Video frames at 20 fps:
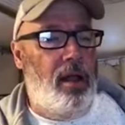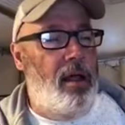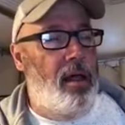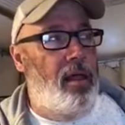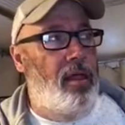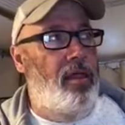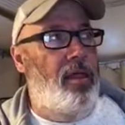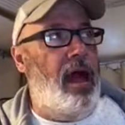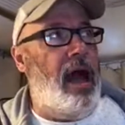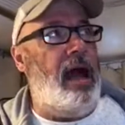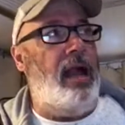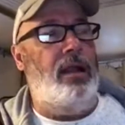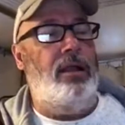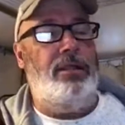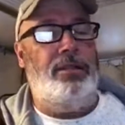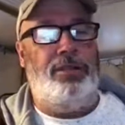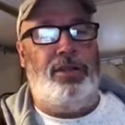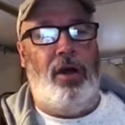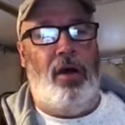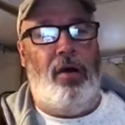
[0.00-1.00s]
that
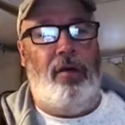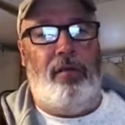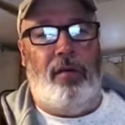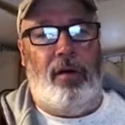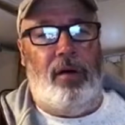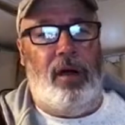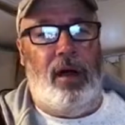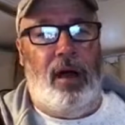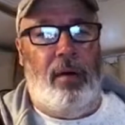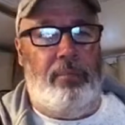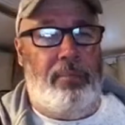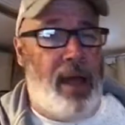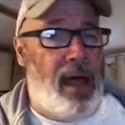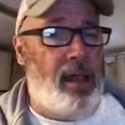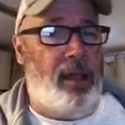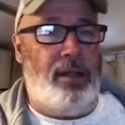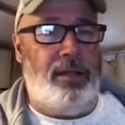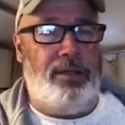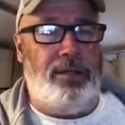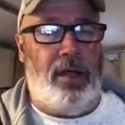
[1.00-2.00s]
stove a
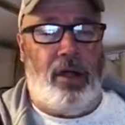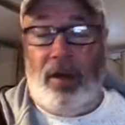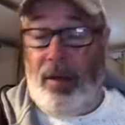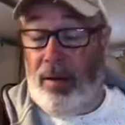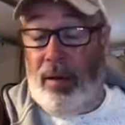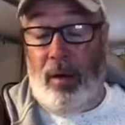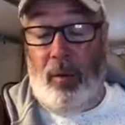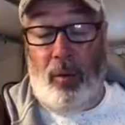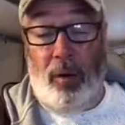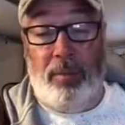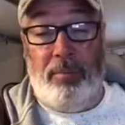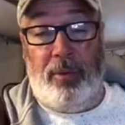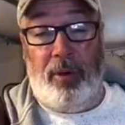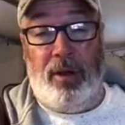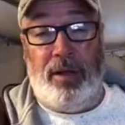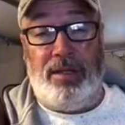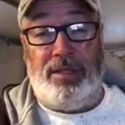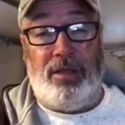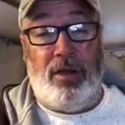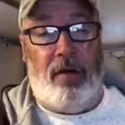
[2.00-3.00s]
pellet or a wood burning
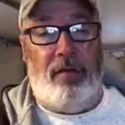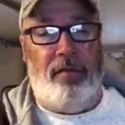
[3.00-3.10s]
stove.